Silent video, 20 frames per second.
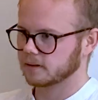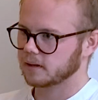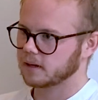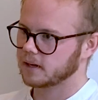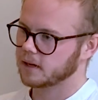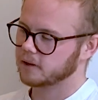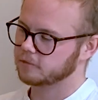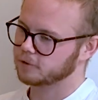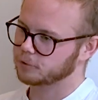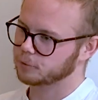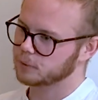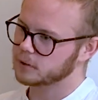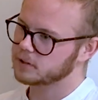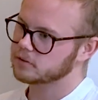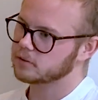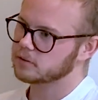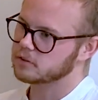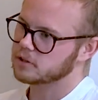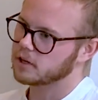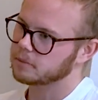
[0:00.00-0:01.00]
I have a
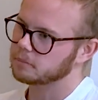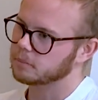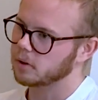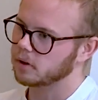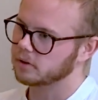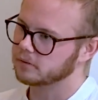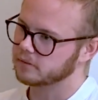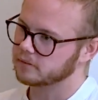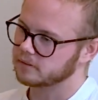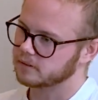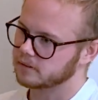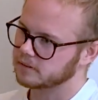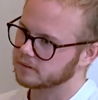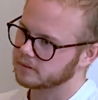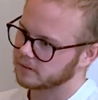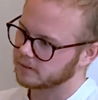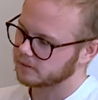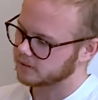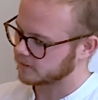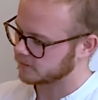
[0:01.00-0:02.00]
research
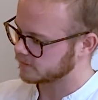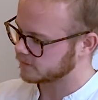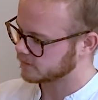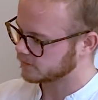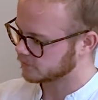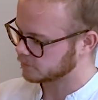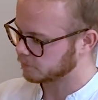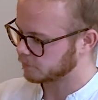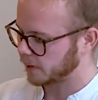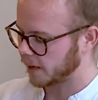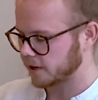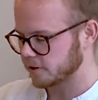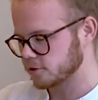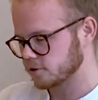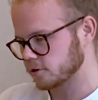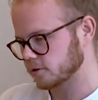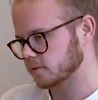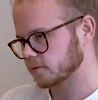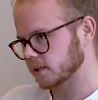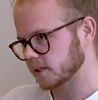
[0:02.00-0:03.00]
hypothesis that is
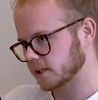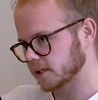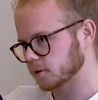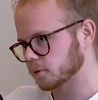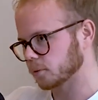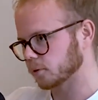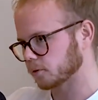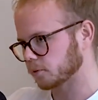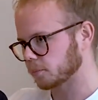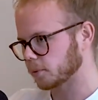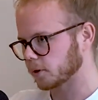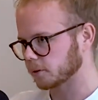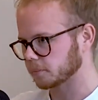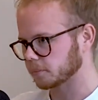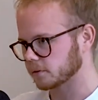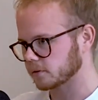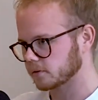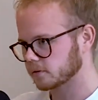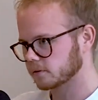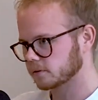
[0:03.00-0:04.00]
passion equals
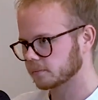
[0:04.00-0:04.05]
purpose.